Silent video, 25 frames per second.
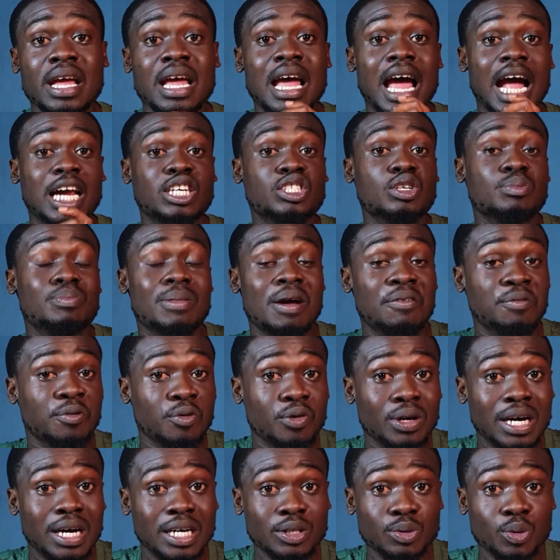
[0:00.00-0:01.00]
I drop my
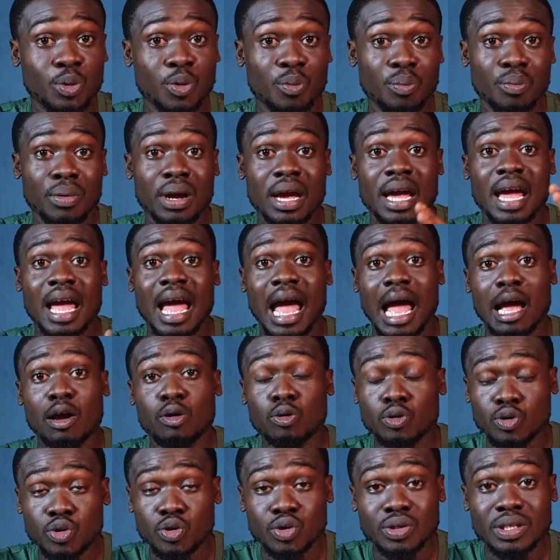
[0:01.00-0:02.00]
phone at home, I
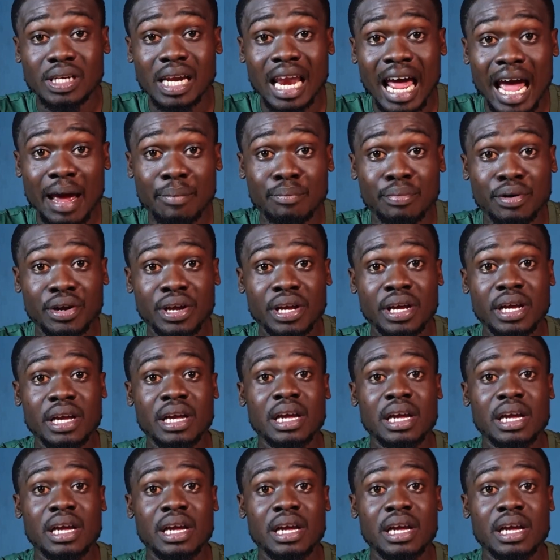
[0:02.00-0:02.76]
go to the library.